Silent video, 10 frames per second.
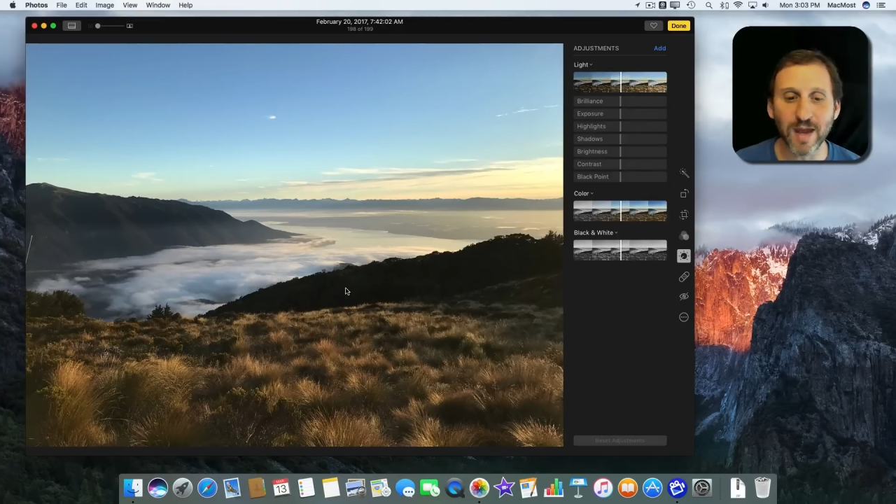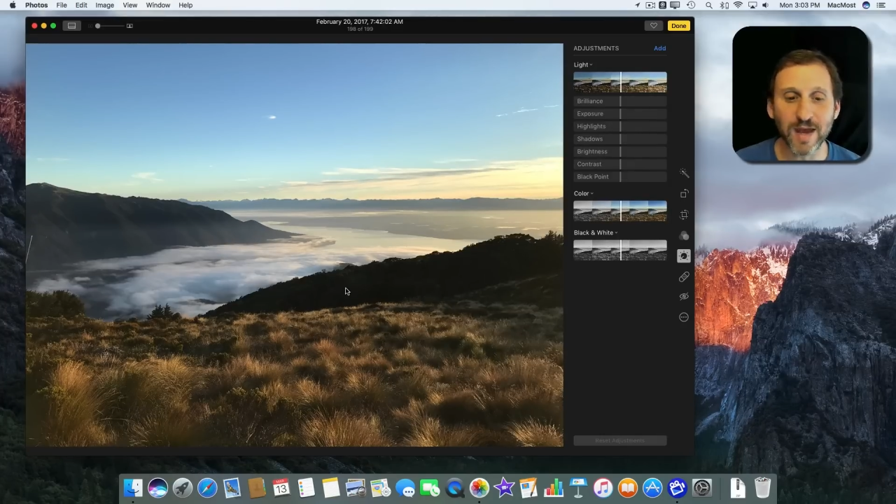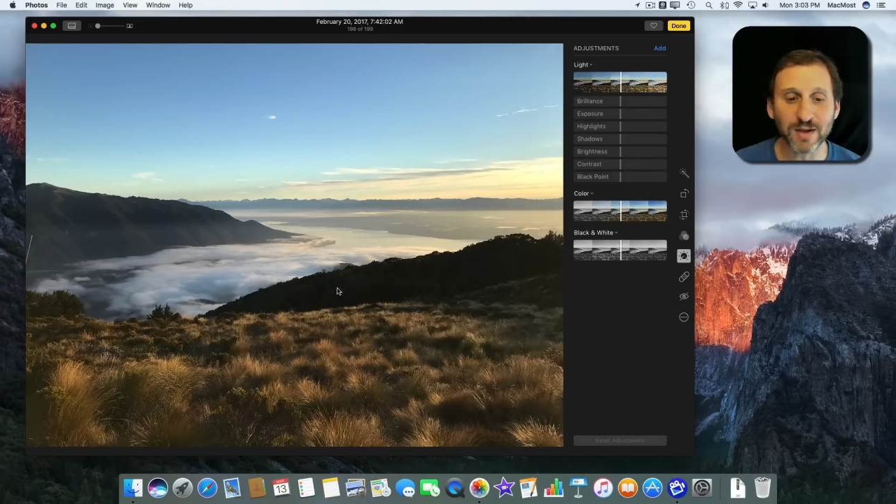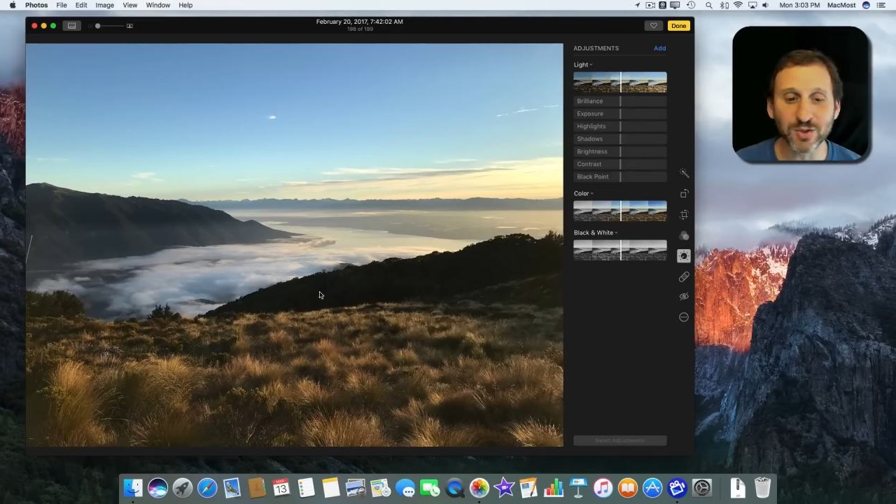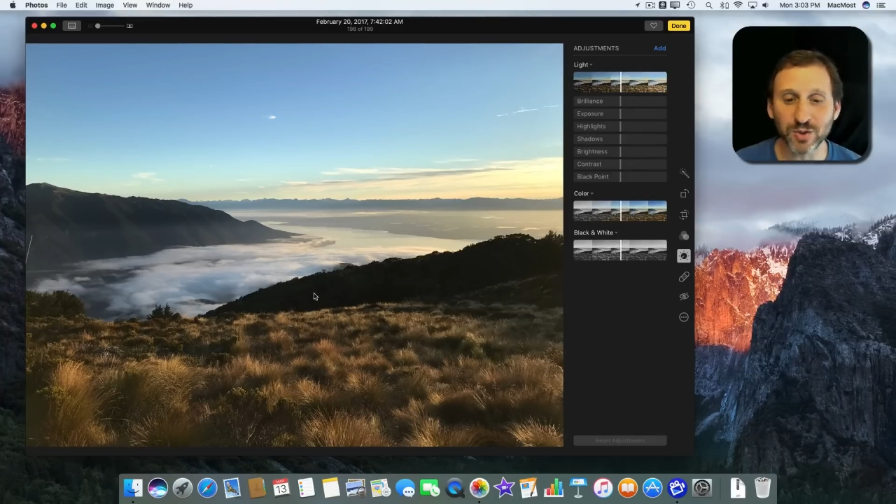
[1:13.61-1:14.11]

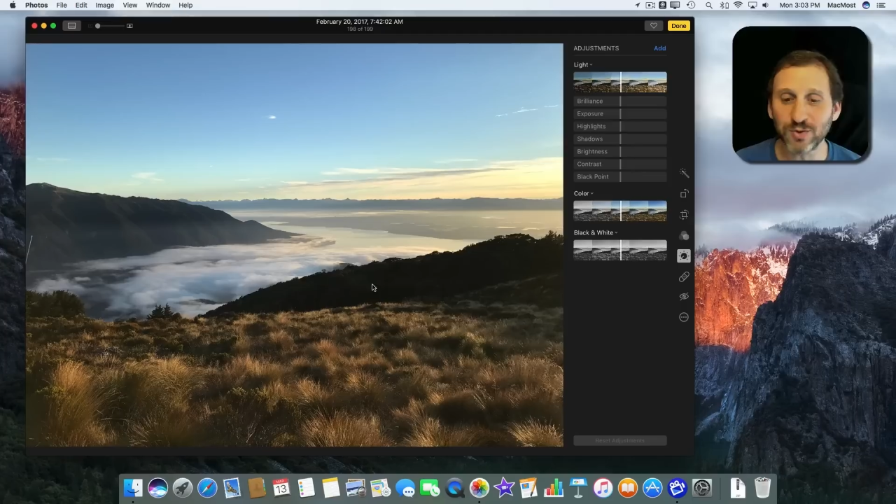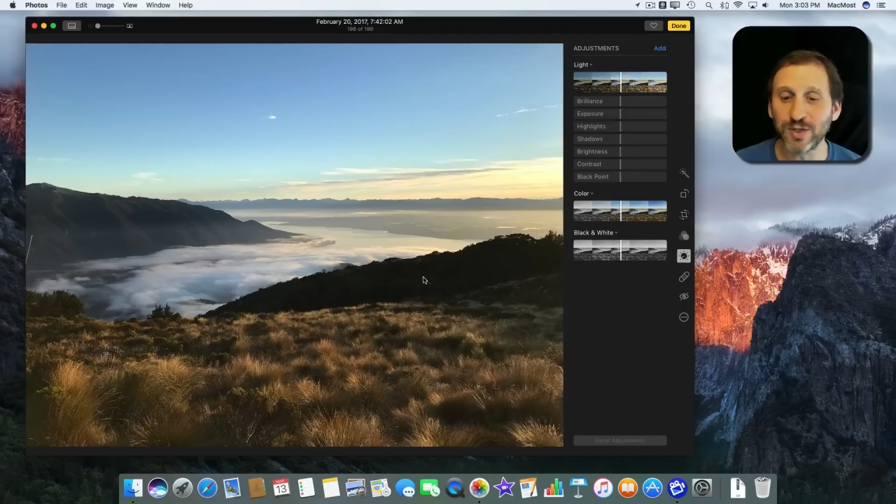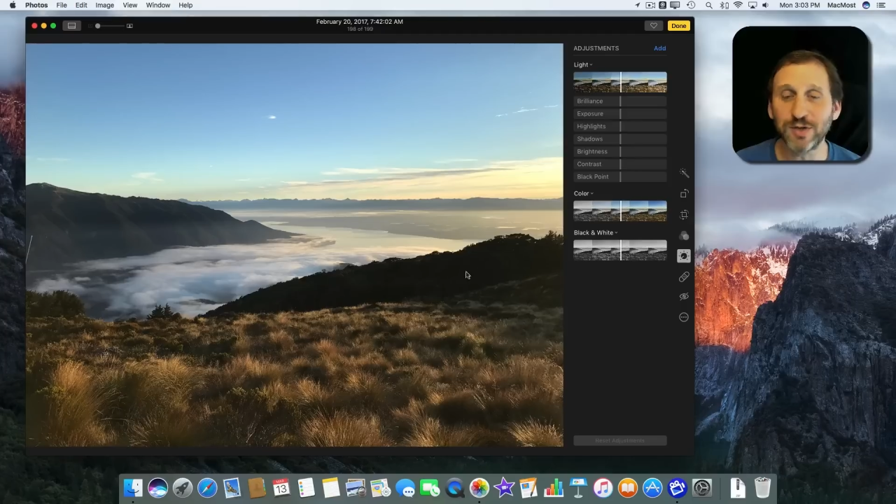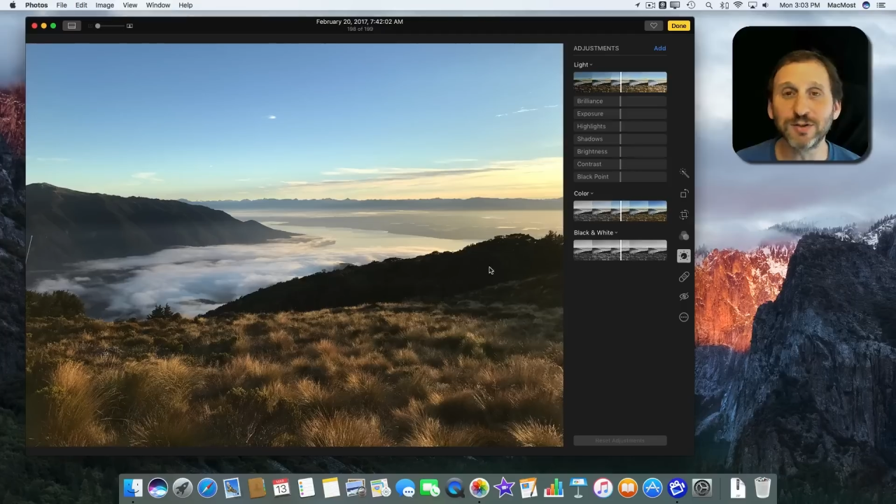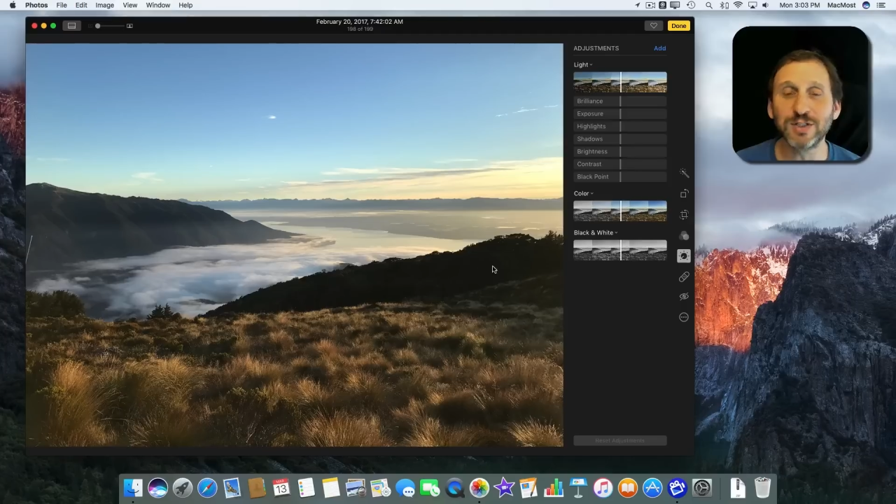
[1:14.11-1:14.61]
and I
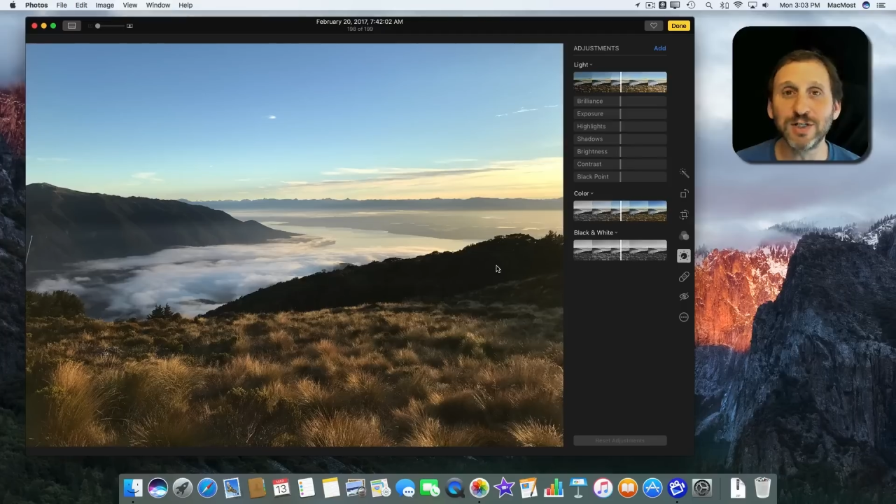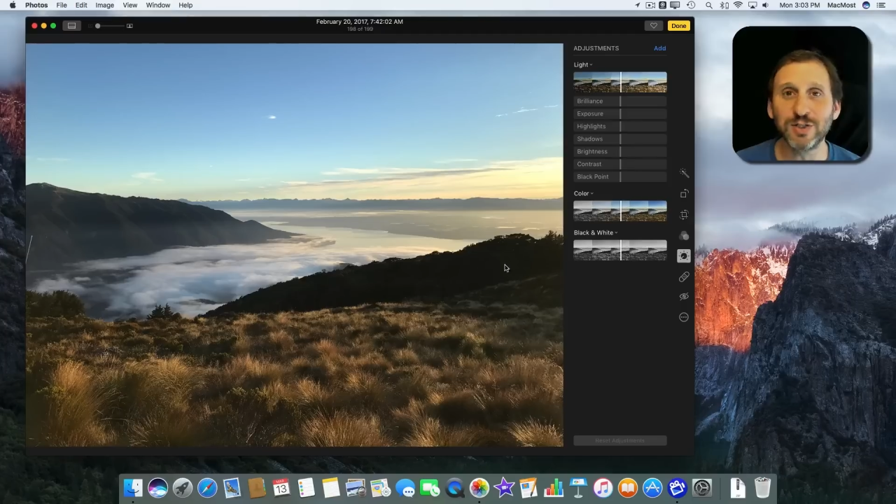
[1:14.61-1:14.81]
certainly could see